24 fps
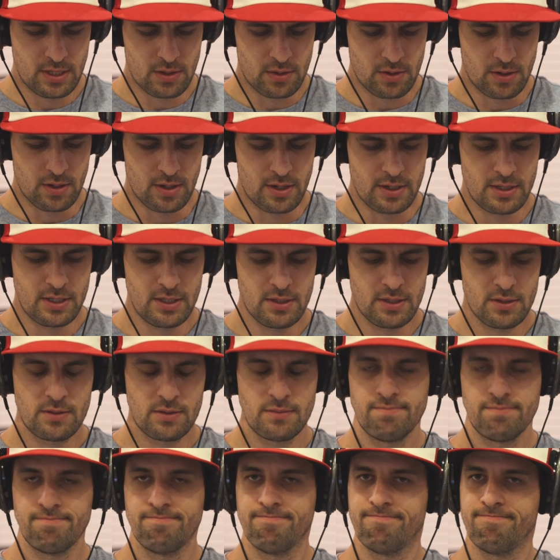that are on here,
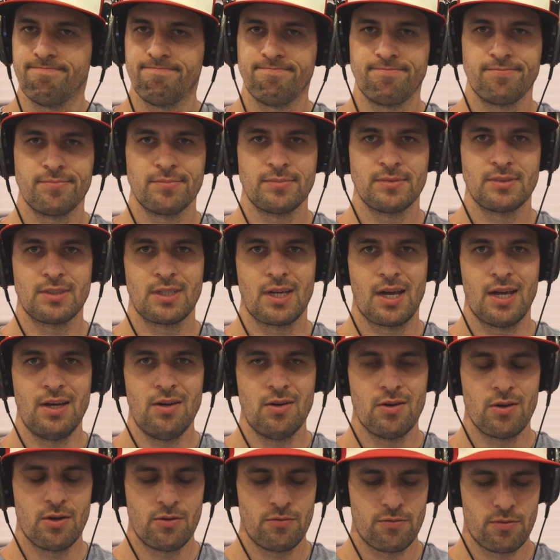kind of
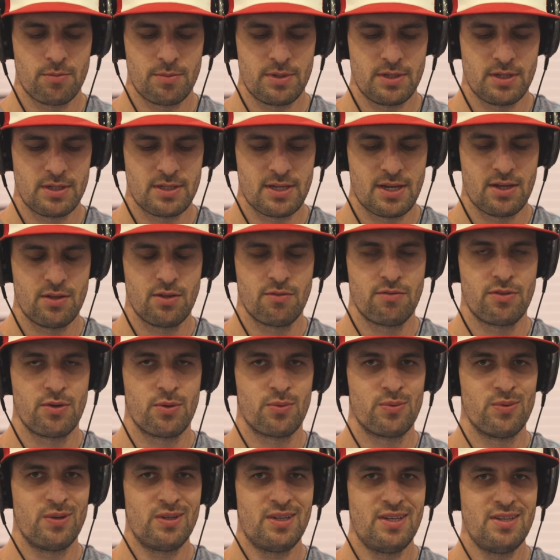hard for me to tell if they're
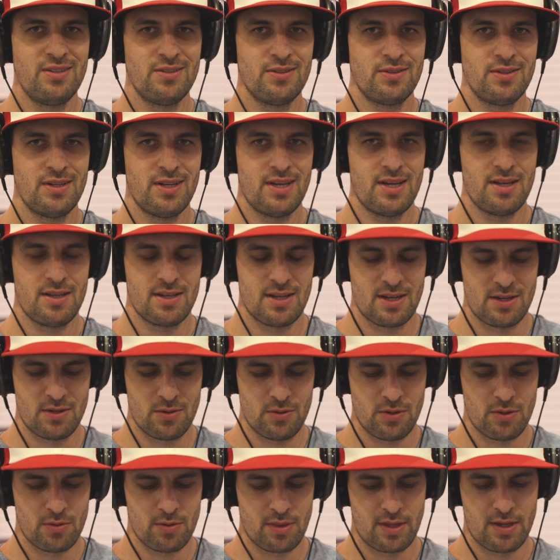rookies or not. I know
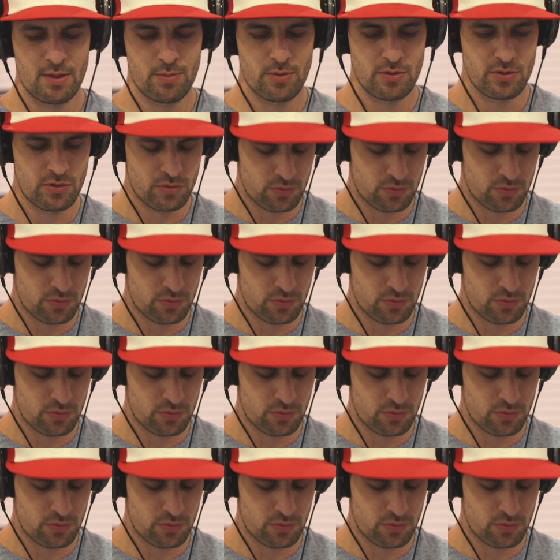they're labeled